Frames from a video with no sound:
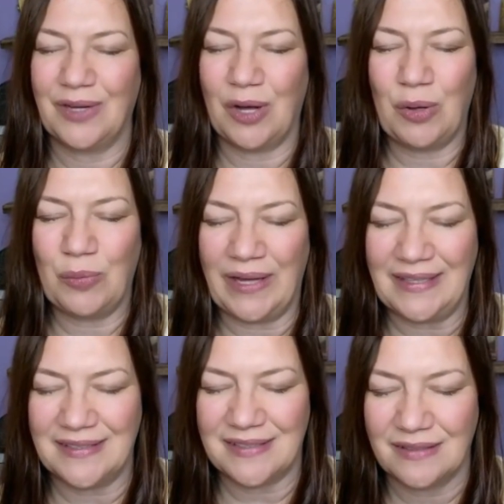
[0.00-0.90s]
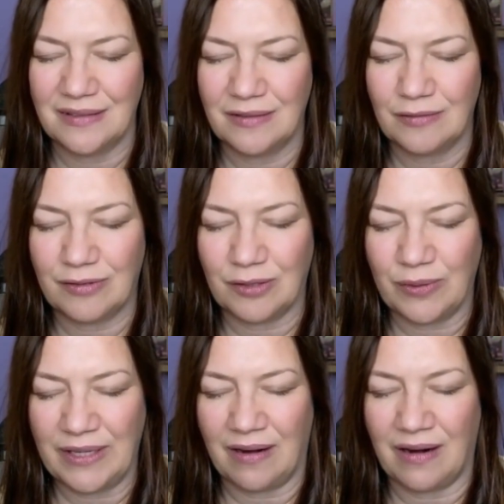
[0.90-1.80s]
always, for
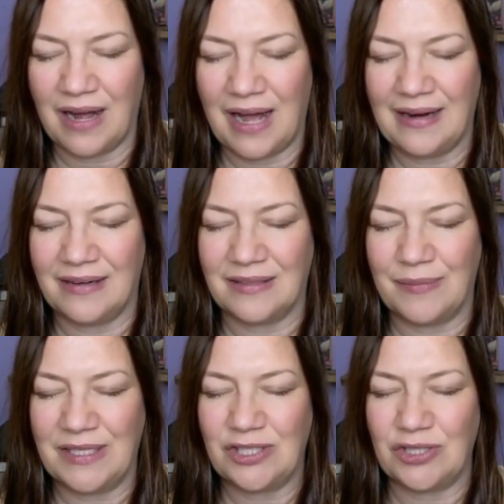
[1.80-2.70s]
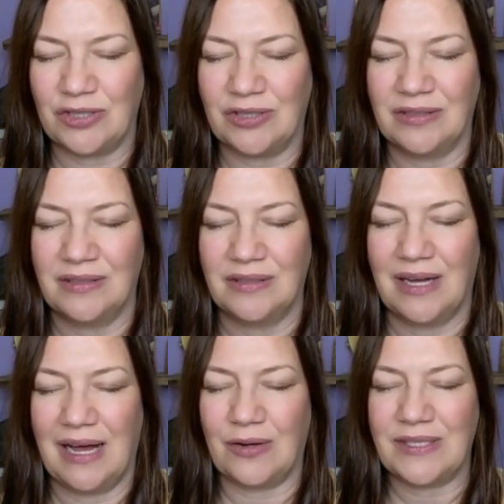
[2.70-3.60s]
we are higher dimensional
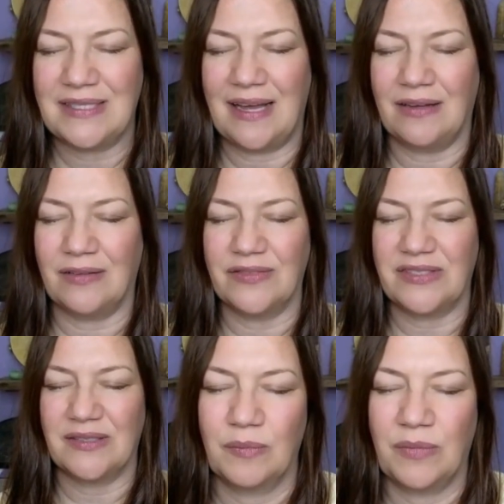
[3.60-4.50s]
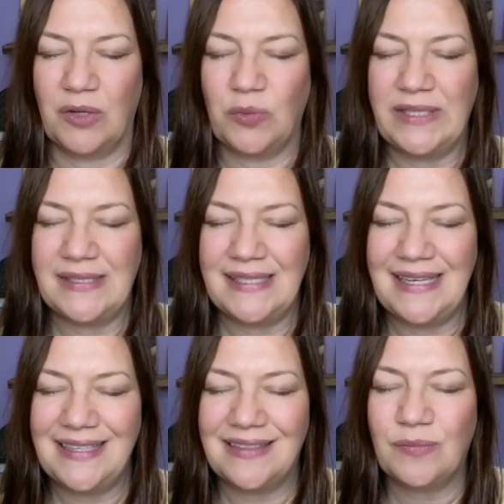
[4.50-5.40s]
ourselves. But we
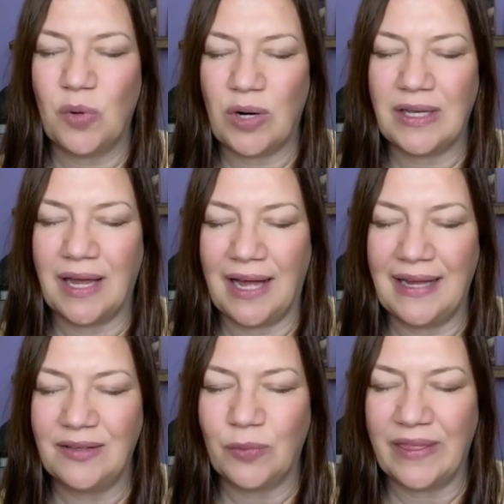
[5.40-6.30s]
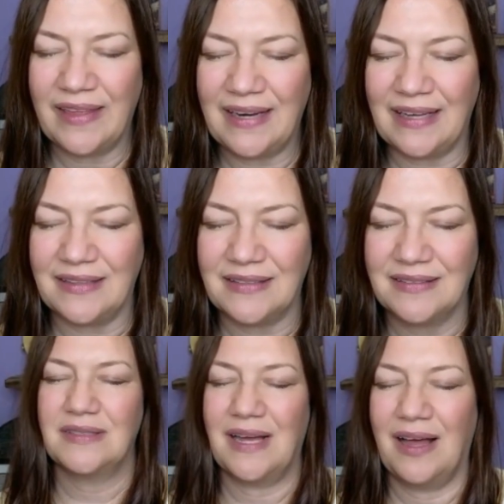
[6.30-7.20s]
seeded more light within it
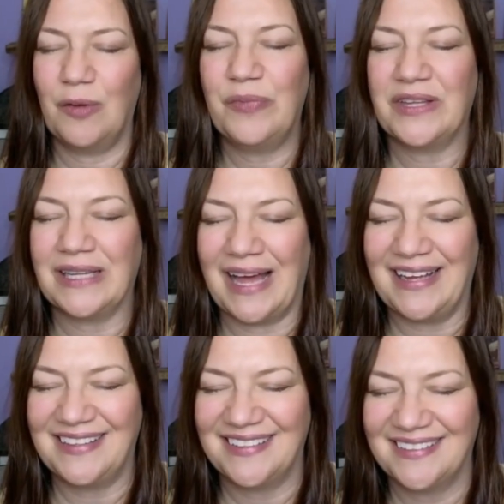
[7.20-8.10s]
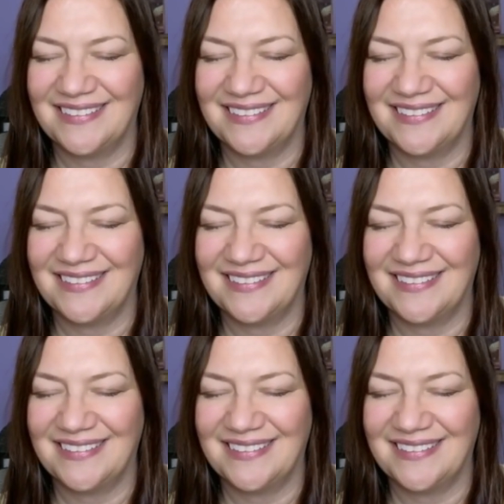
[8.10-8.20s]
to help the light.